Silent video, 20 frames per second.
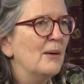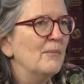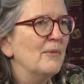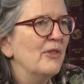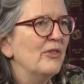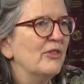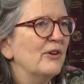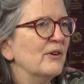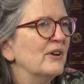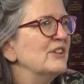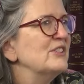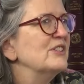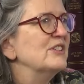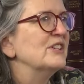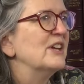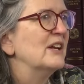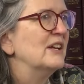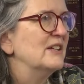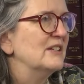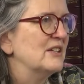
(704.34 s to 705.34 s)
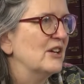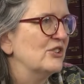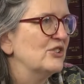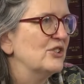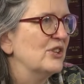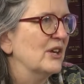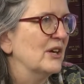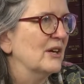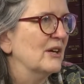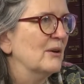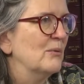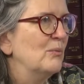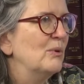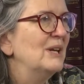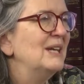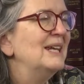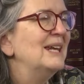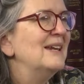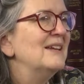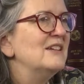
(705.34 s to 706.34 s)
There isn't any such thing.
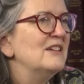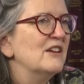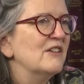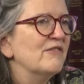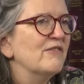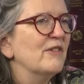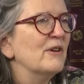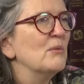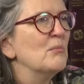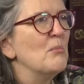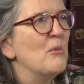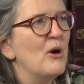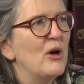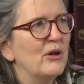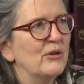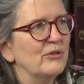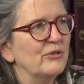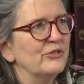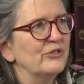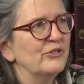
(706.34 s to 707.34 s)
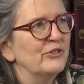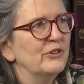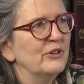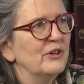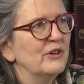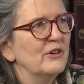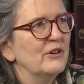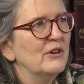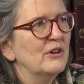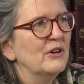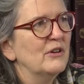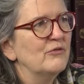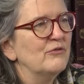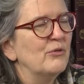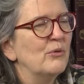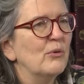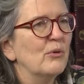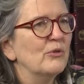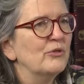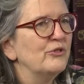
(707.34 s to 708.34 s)
We need different models
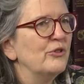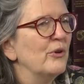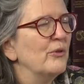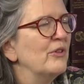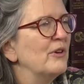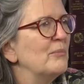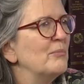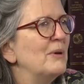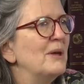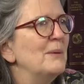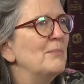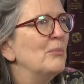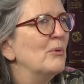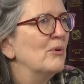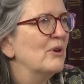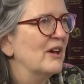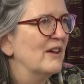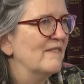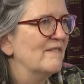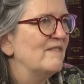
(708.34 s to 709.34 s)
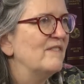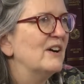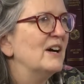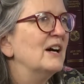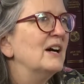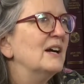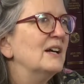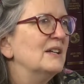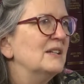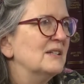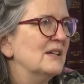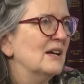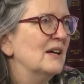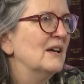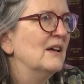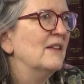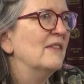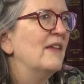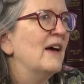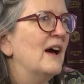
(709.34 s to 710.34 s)
so that people can find
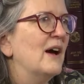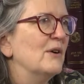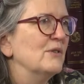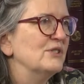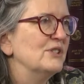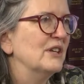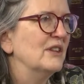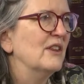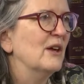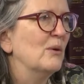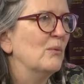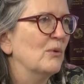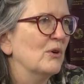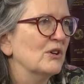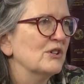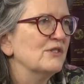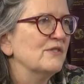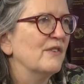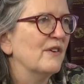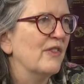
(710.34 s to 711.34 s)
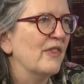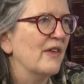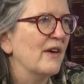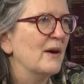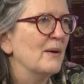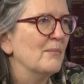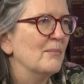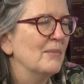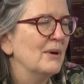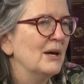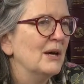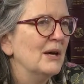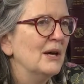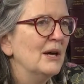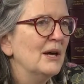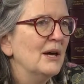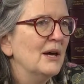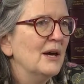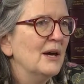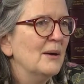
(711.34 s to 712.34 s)
the housing that works for them.
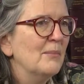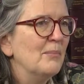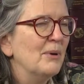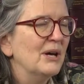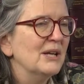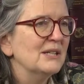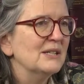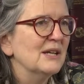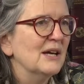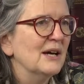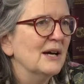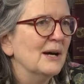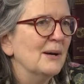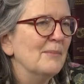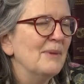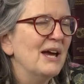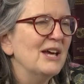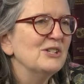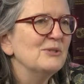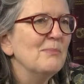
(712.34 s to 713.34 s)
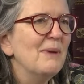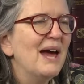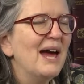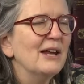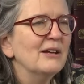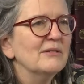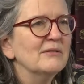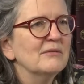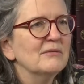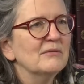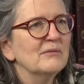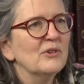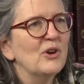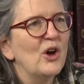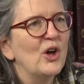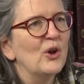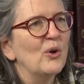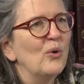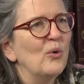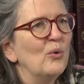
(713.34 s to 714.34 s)
But as Matt
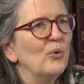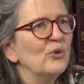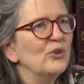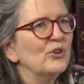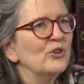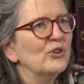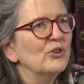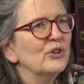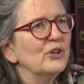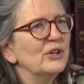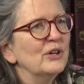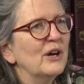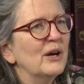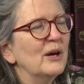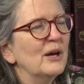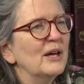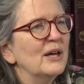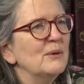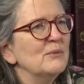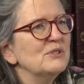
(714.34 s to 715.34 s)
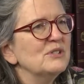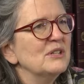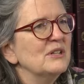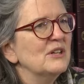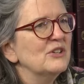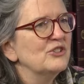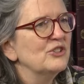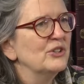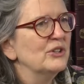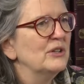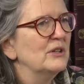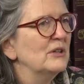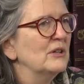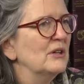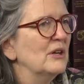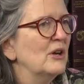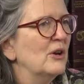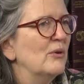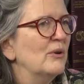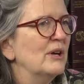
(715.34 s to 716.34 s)
got older, he was initially,
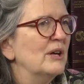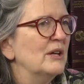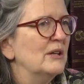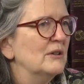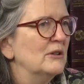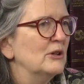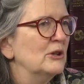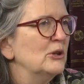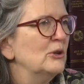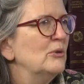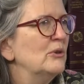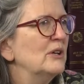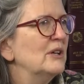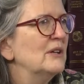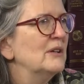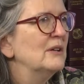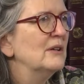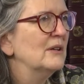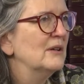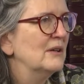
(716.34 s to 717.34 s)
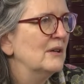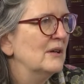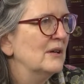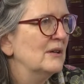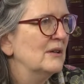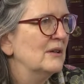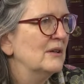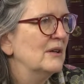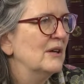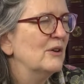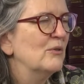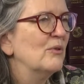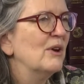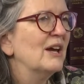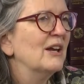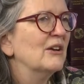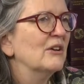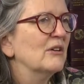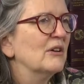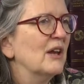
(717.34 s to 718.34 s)
included in
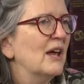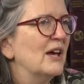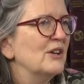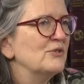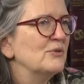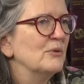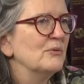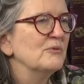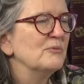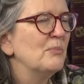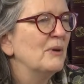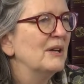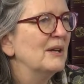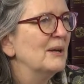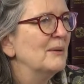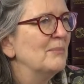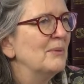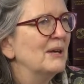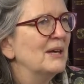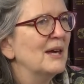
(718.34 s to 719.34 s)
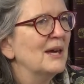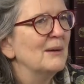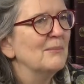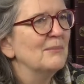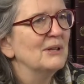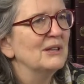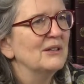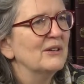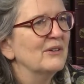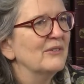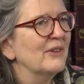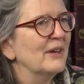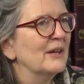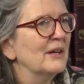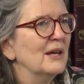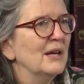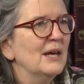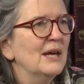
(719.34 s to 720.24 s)
regular classrooms, but it became clear that